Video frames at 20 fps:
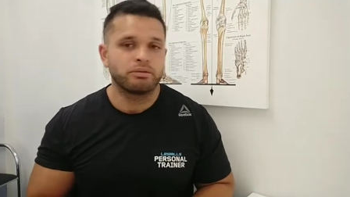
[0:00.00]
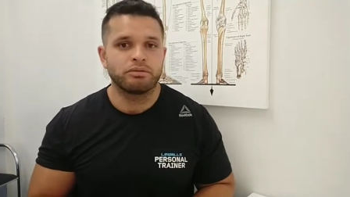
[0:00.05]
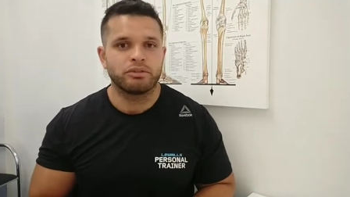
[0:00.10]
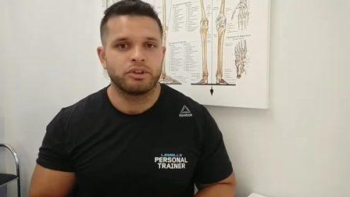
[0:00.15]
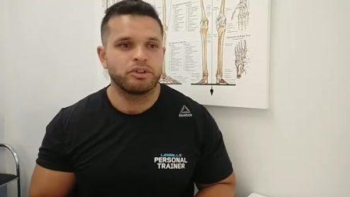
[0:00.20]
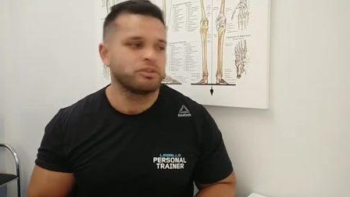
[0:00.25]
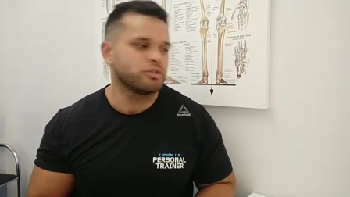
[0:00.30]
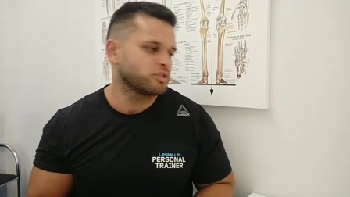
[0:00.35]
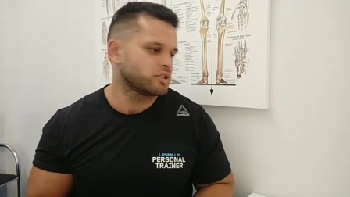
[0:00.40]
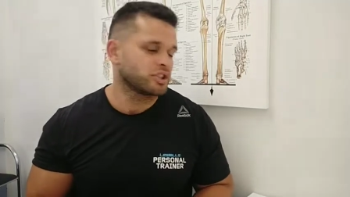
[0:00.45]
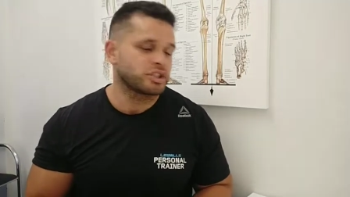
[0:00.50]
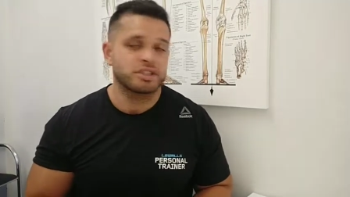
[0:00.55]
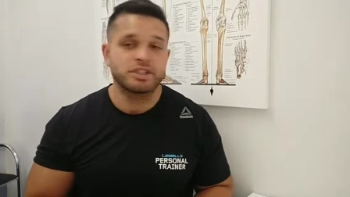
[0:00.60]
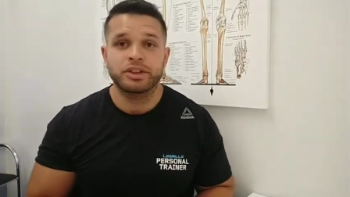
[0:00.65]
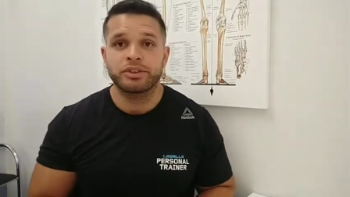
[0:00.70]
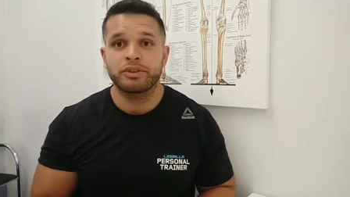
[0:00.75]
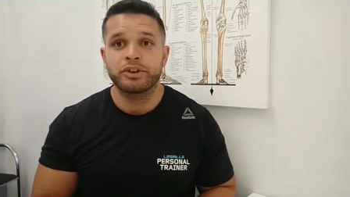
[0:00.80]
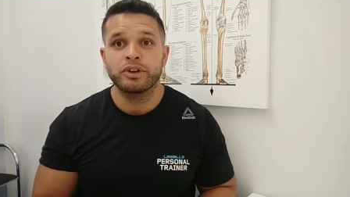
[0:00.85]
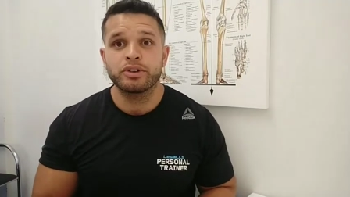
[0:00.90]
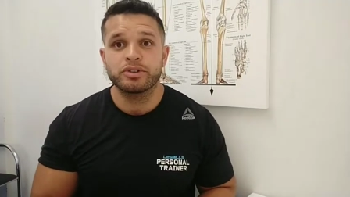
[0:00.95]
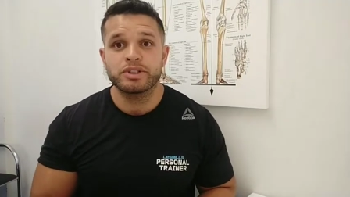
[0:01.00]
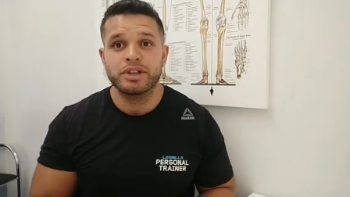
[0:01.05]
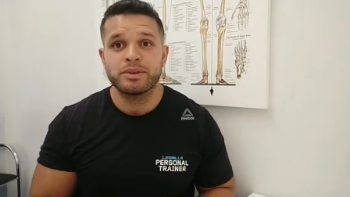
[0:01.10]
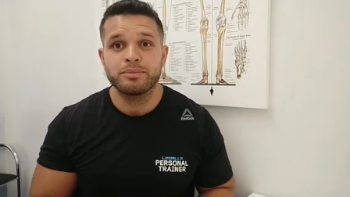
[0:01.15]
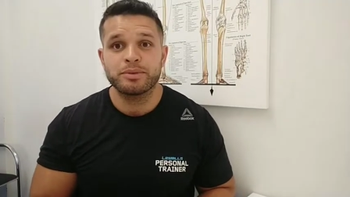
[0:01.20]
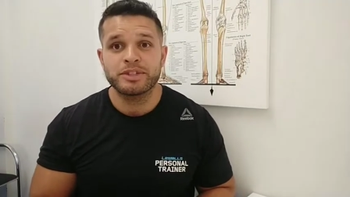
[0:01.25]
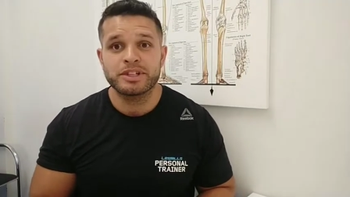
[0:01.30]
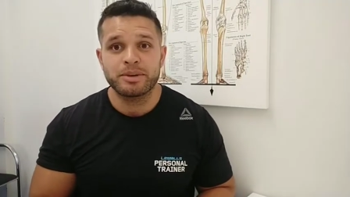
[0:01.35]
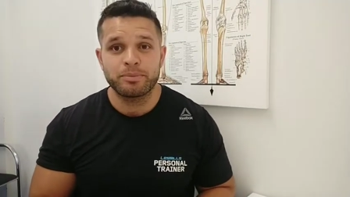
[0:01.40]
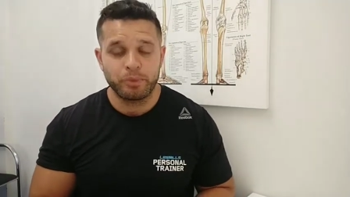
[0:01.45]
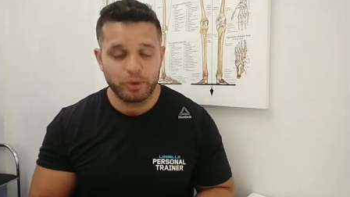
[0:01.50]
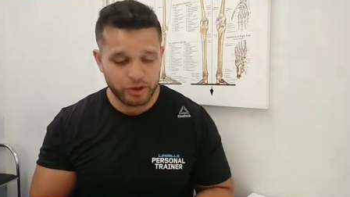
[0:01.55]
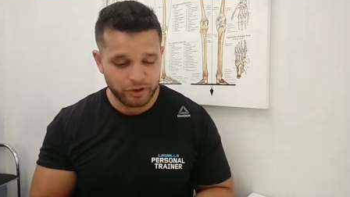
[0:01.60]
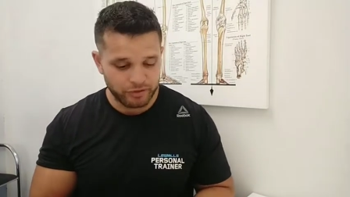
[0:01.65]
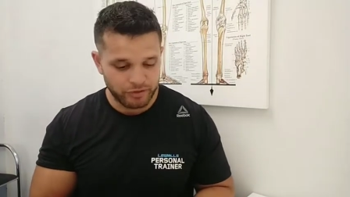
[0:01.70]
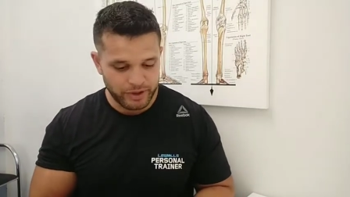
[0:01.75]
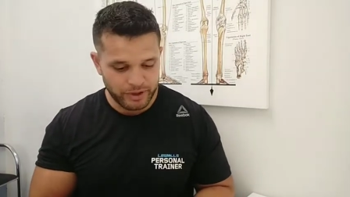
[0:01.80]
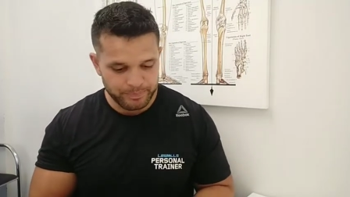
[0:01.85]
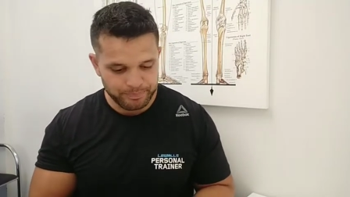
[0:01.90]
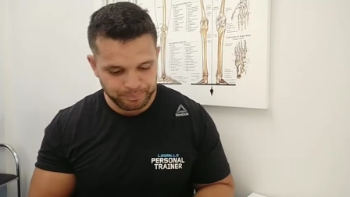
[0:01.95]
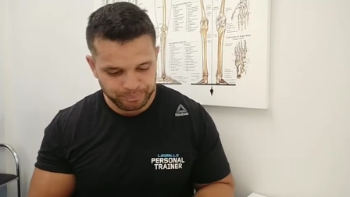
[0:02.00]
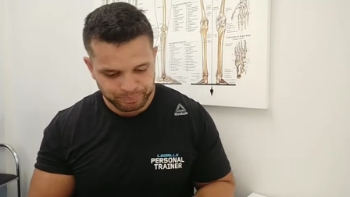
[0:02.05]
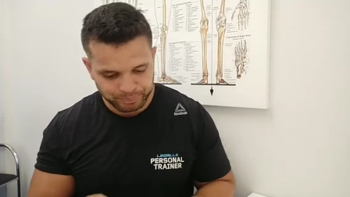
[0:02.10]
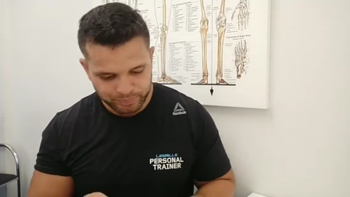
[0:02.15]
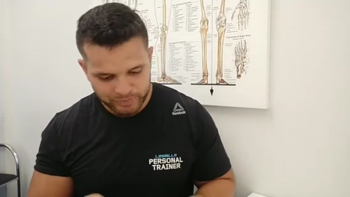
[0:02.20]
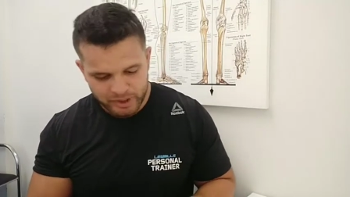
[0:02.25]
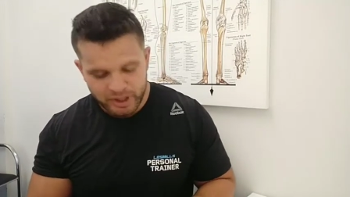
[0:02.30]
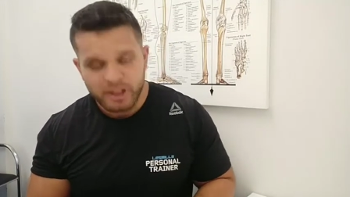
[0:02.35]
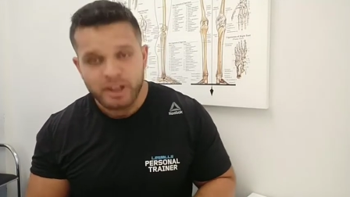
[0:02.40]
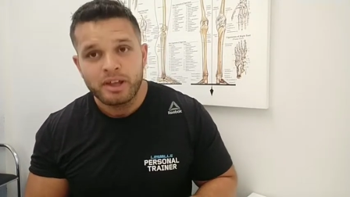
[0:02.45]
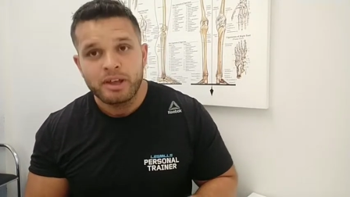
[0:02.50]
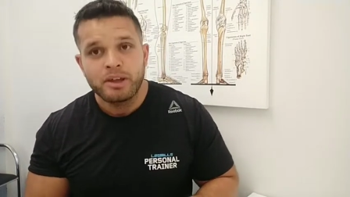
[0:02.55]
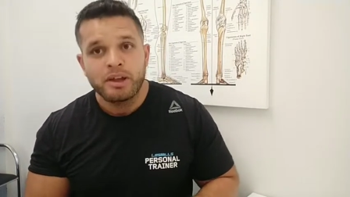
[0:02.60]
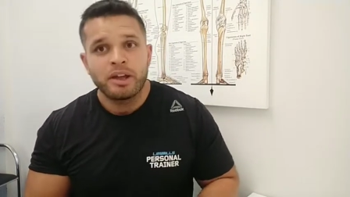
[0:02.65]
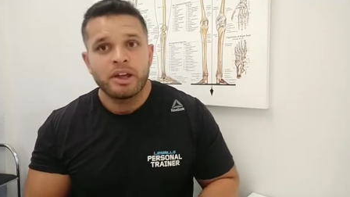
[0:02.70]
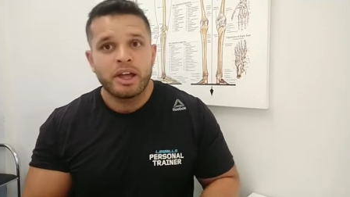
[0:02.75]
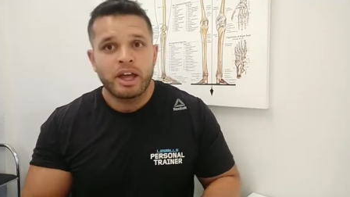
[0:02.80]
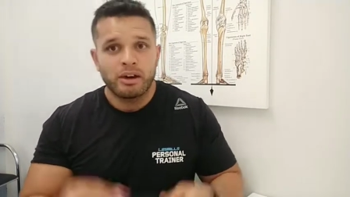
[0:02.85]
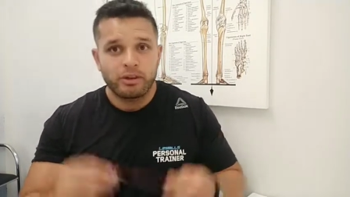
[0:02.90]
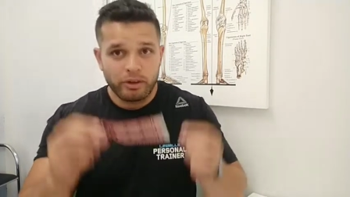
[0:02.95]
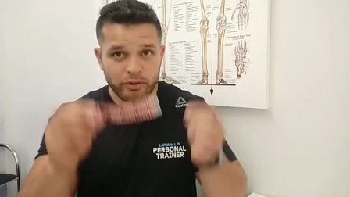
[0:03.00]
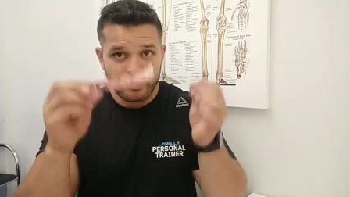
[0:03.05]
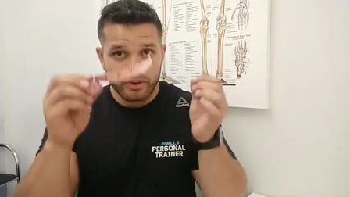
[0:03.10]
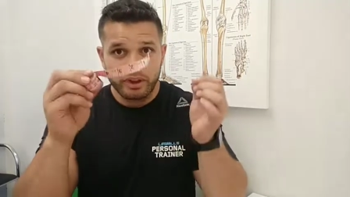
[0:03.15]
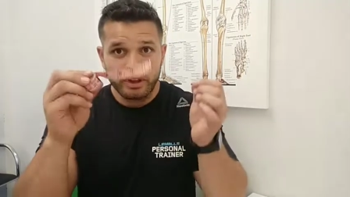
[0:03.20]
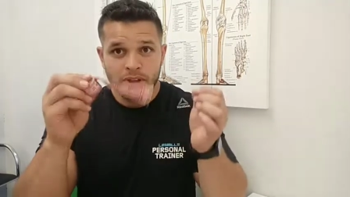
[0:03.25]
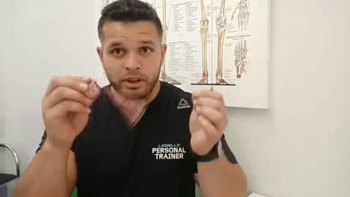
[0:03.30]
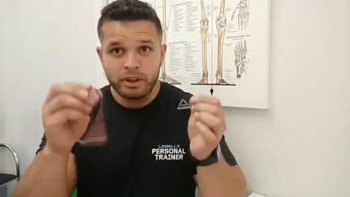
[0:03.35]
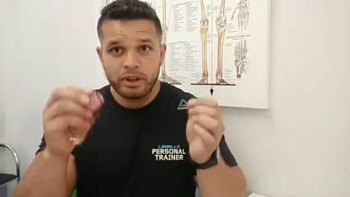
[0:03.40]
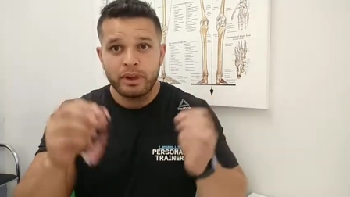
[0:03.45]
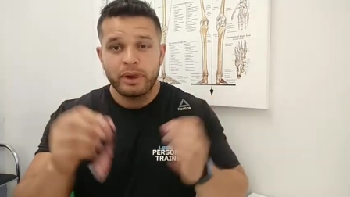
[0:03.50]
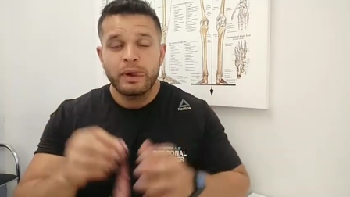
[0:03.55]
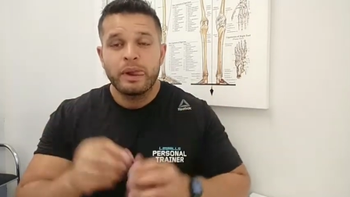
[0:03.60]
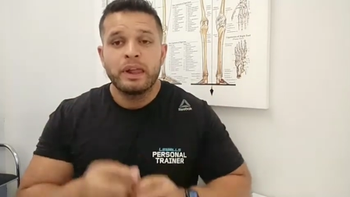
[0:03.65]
no, not 63, you're 10% body fat. However,